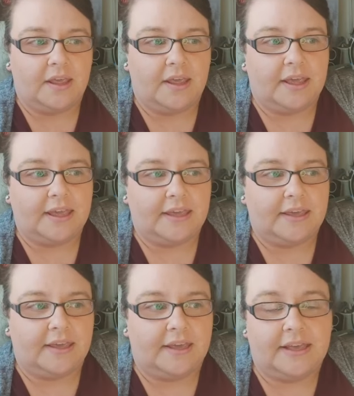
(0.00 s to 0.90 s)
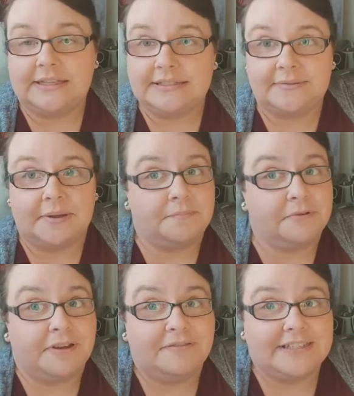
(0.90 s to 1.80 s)
he has
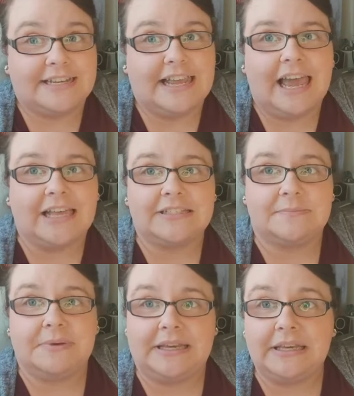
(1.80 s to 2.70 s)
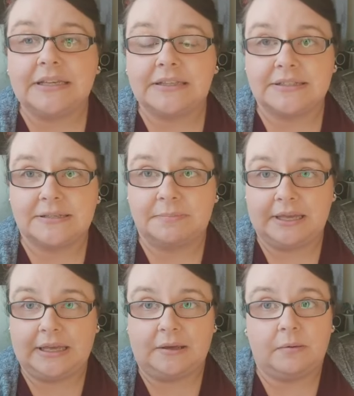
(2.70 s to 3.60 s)
previously asked me to
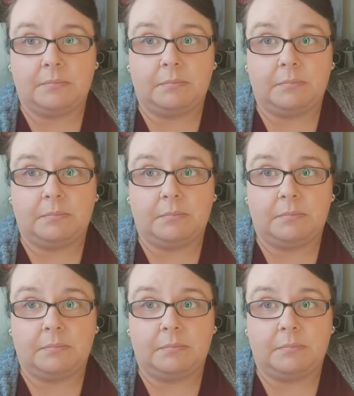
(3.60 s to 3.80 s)
be